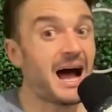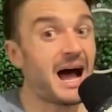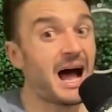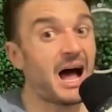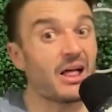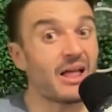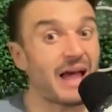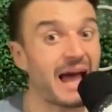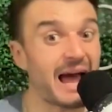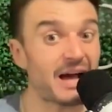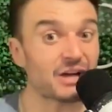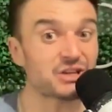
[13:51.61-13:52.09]

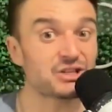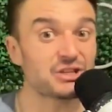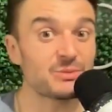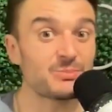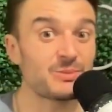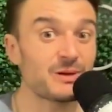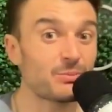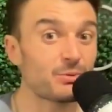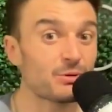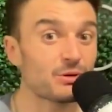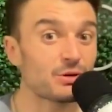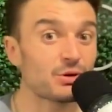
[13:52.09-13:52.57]
I'll actually
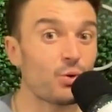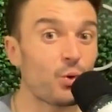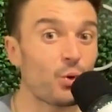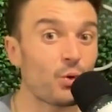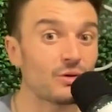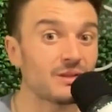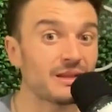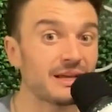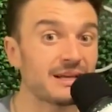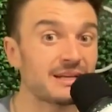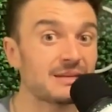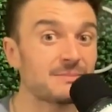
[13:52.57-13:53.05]
be able to
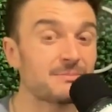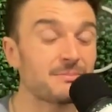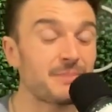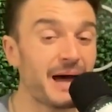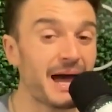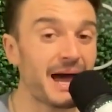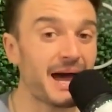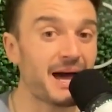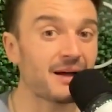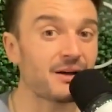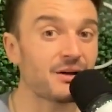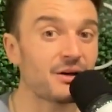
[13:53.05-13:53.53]
correlate it
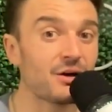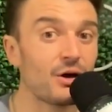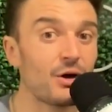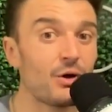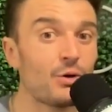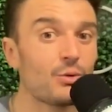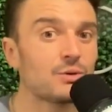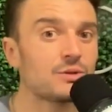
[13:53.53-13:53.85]
back